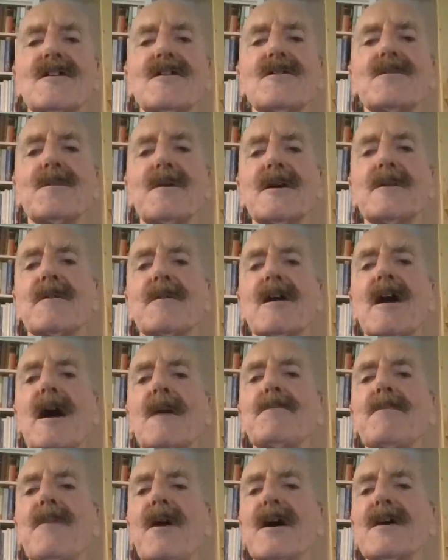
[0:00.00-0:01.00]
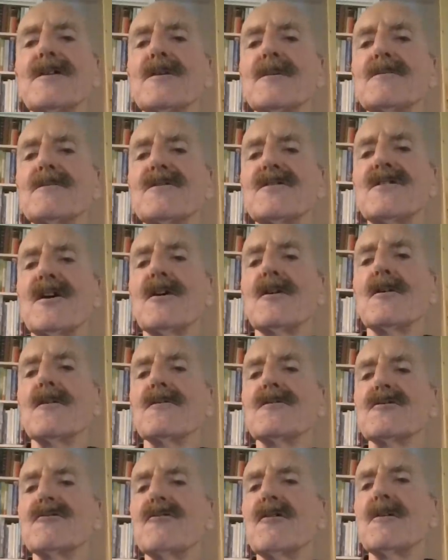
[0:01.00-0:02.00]
of these people are by
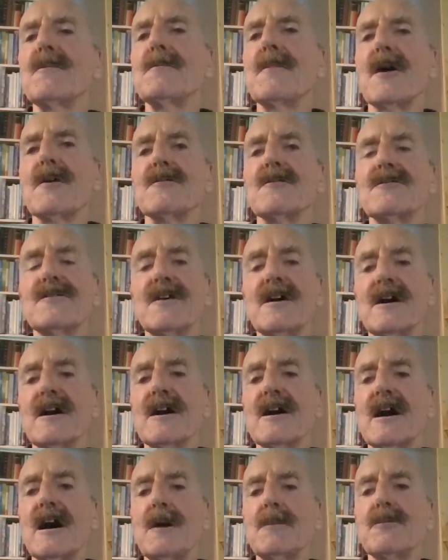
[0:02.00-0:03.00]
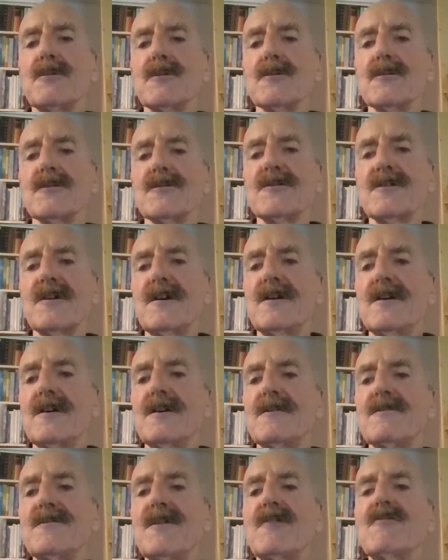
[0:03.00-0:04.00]
themselves, or at most they are couples.
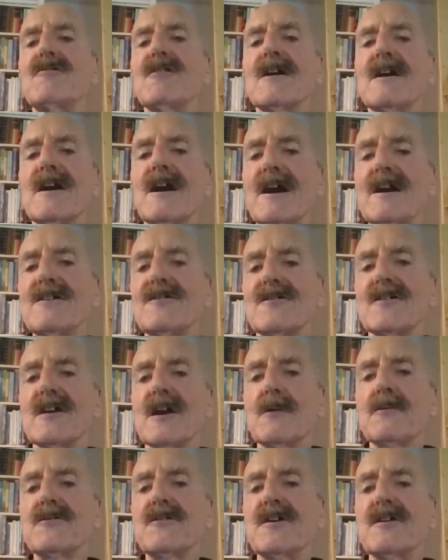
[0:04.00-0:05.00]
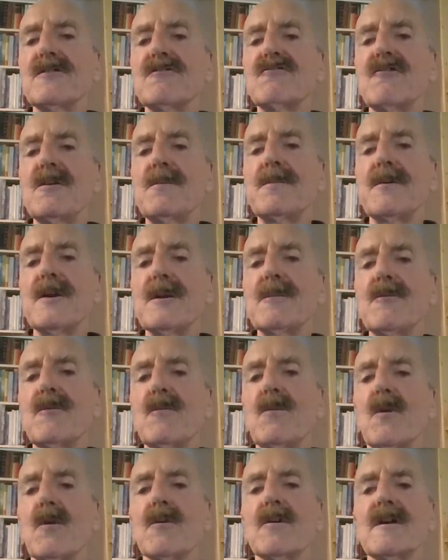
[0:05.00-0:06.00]
Very occasionally I'll see three
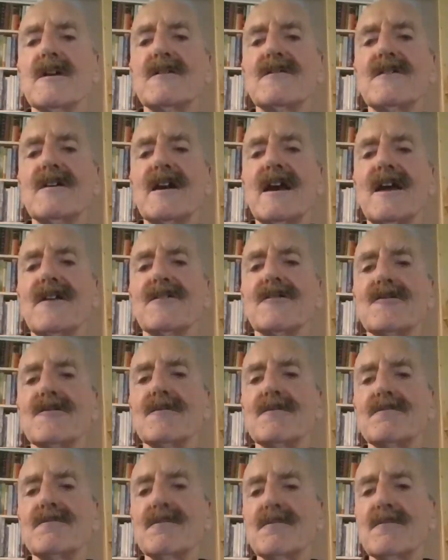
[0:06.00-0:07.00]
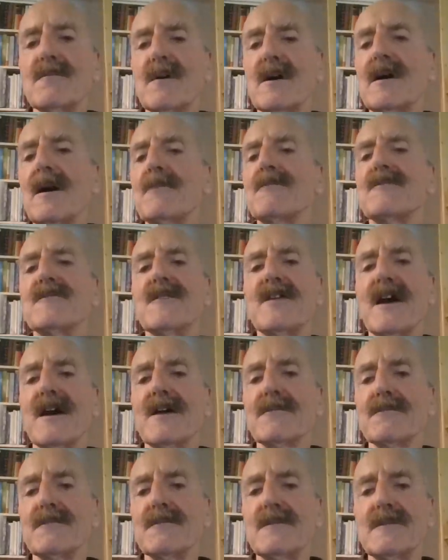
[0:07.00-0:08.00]
people walking together up and
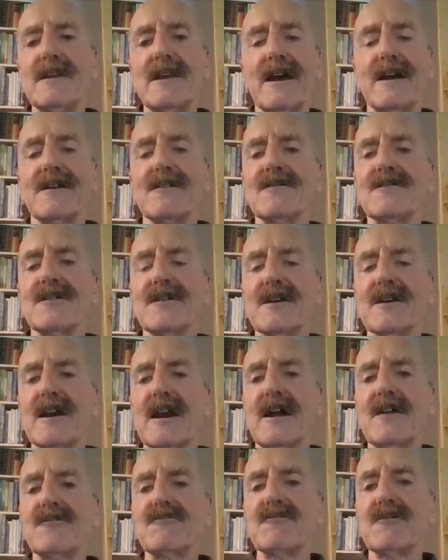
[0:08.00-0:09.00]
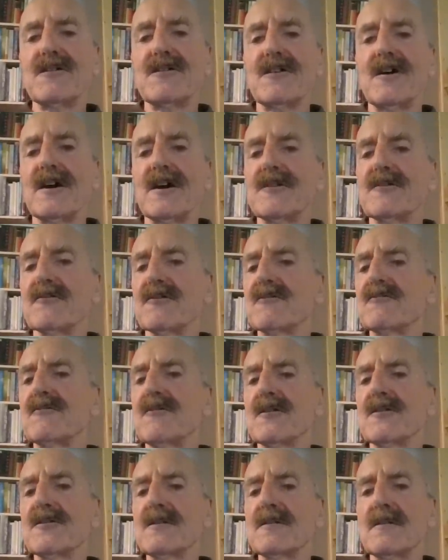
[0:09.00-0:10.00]
down lanes in the countryside or
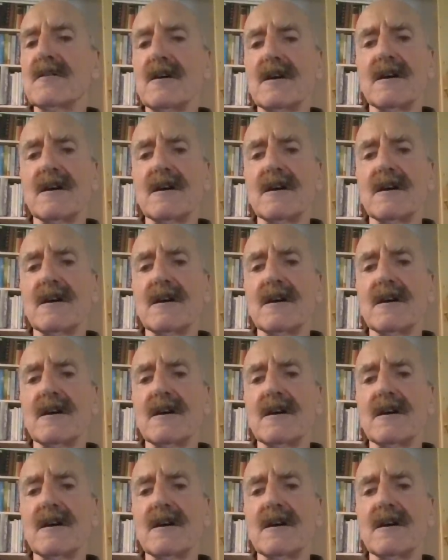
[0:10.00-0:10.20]
across